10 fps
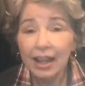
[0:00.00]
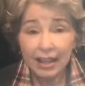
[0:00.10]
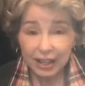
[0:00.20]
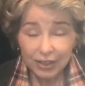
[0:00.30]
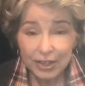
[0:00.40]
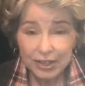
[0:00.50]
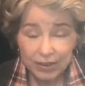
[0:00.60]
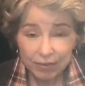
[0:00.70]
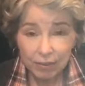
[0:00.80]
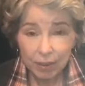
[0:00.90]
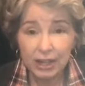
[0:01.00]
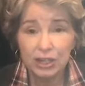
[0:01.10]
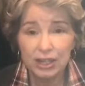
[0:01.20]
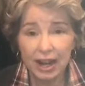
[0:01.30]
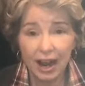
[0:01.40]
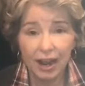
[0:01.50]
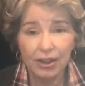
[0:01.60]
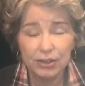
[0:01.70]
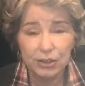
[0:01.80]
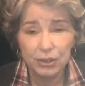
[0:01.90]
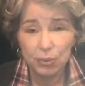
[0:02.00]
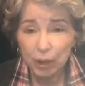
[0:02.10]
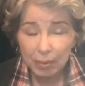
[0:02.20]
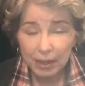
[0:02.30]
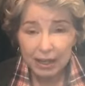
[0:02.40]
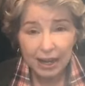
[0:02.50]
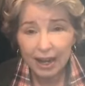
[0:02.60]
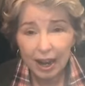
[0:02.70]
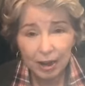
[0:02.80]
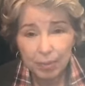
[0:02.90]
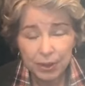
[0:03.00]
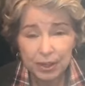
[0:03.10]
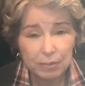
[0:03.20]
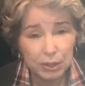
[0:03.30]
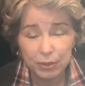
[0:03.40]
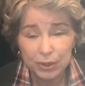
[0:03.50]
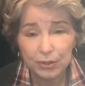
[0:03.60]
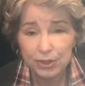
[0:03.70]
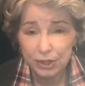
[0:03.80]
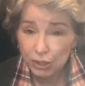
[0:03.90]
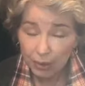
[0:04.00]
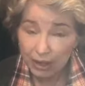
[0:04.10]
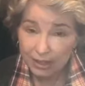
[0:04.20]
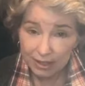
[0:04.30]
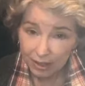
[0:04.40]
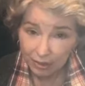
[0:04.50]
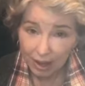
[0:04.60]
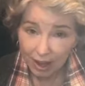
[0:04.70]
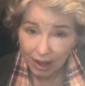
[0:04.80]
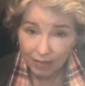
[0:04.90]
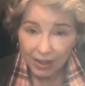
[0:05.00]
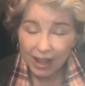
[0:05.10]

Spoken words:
get this information out to women and help them to reduce the stress in their life